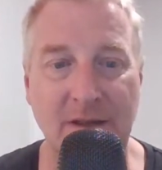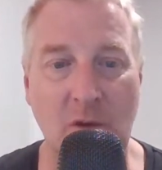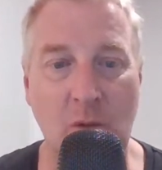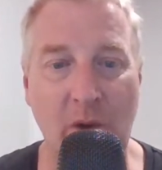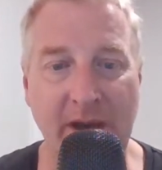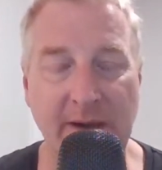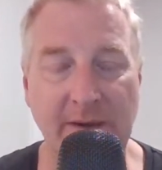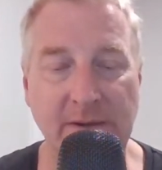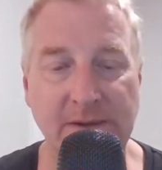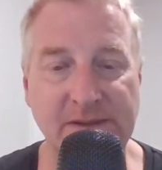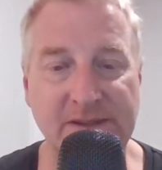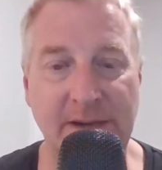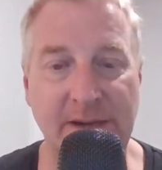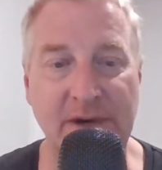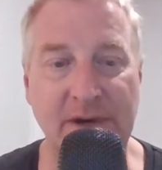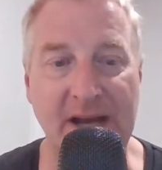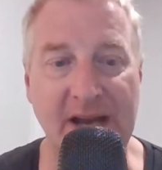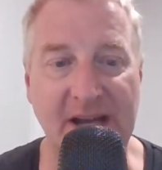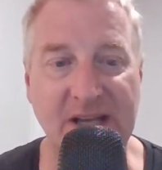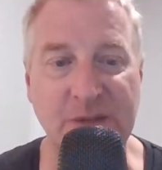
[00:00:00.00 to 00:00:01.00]
The whales that
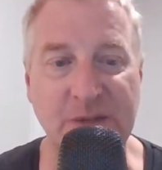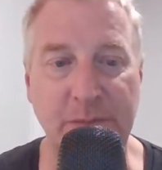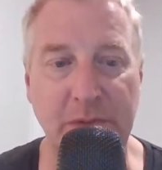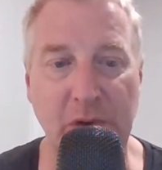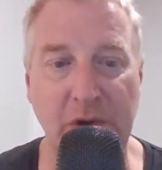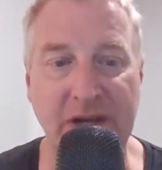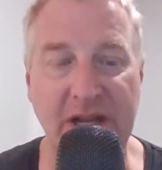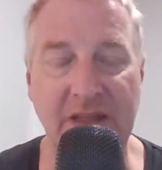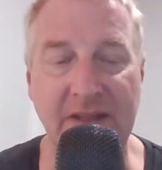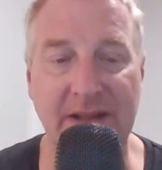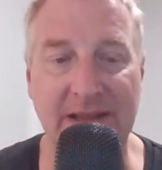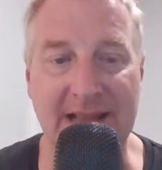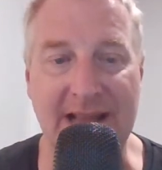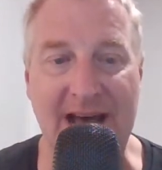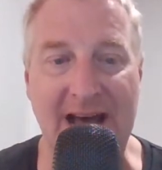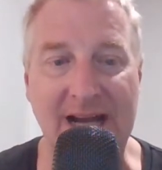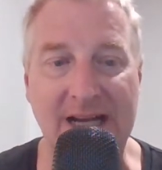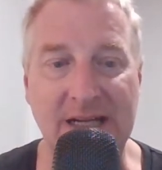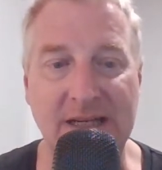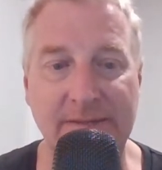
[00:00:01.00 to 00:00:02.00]
were exploiting the
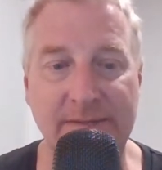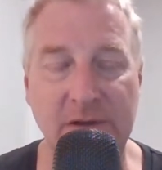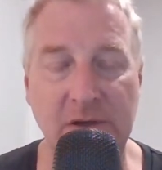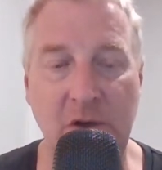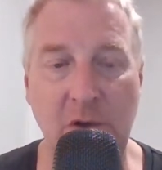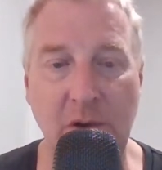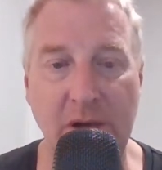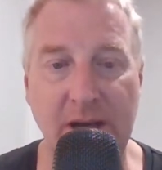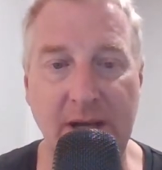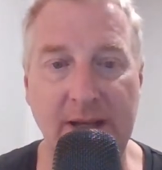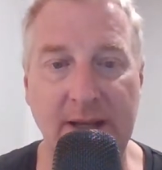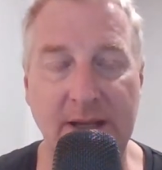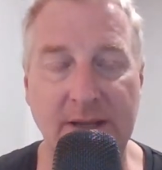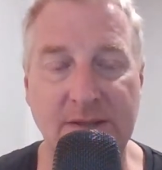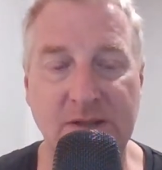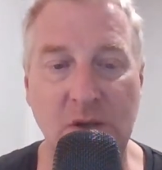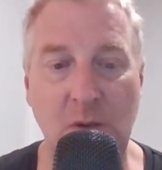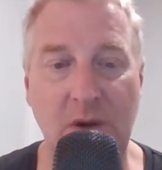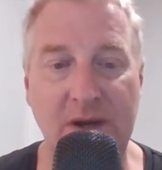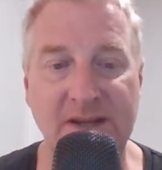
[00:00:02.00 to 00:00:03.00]
lack of liquidity.
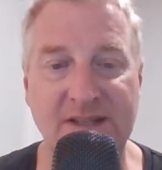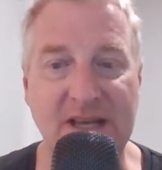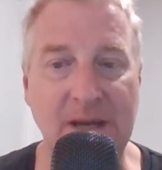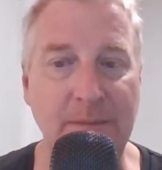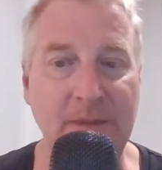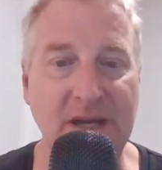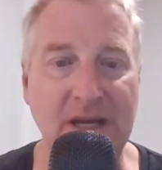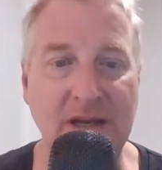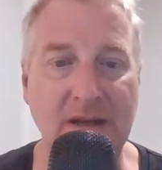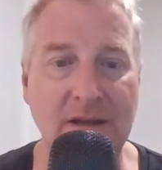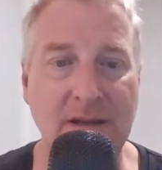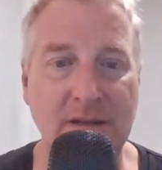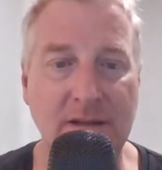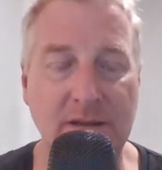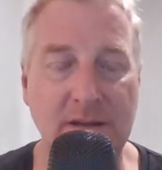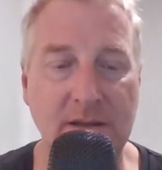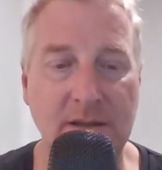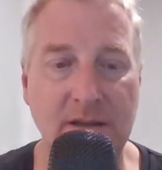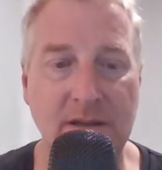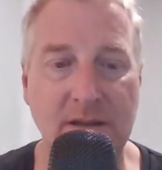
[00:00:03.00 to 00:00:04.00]
So, what does that mean?
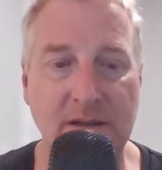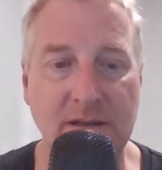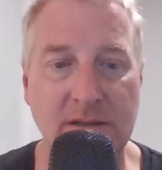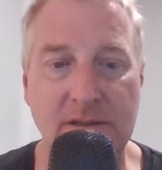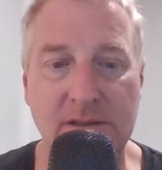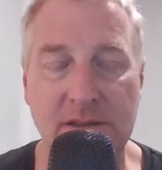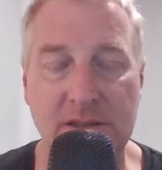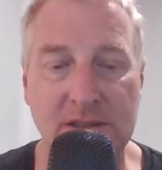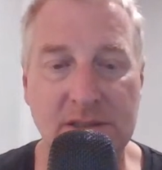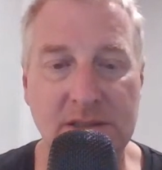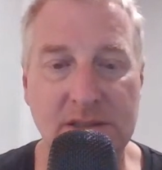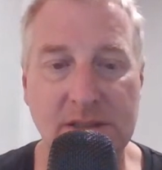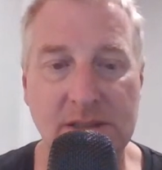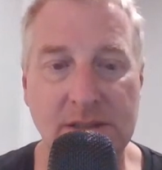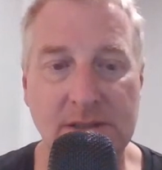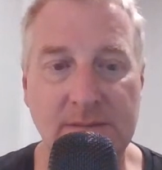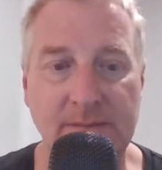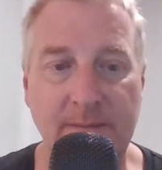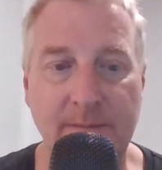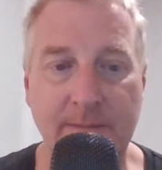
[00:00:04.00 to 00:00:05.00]

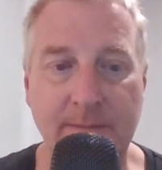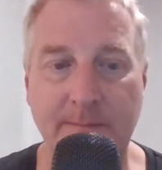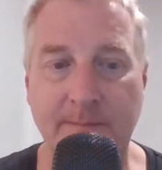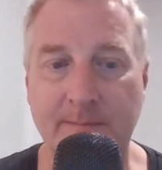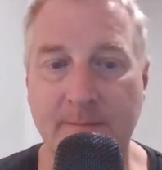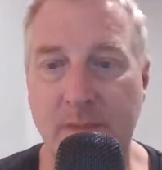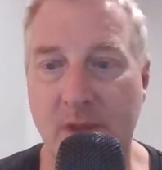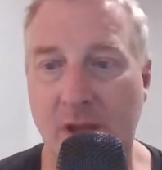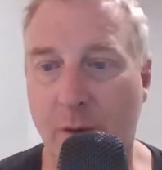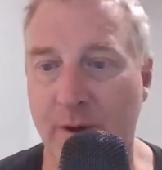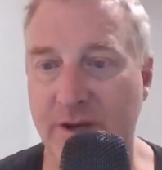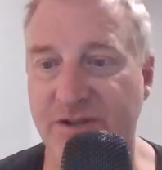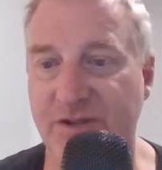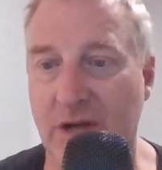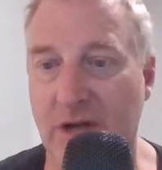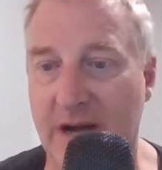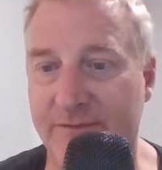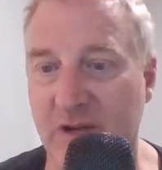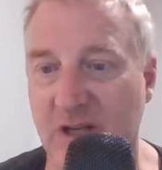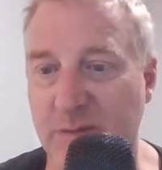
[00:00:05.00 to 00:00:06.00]
Hmm.
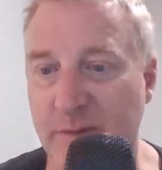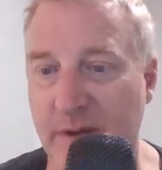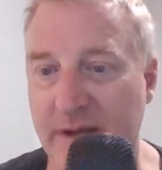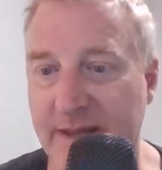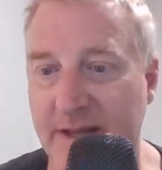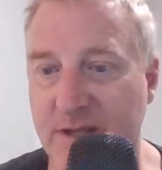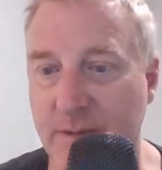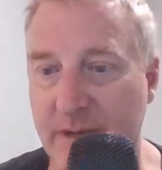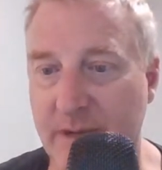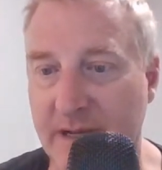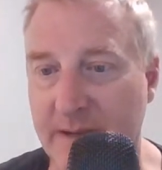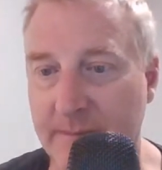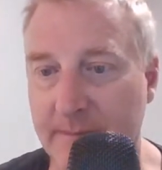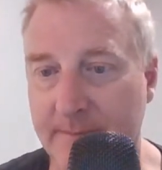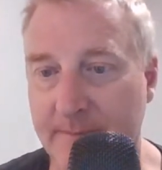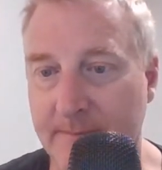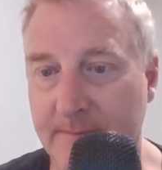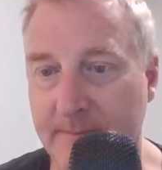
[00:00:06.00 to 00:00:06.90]
Chris, you'll have to explain that to me.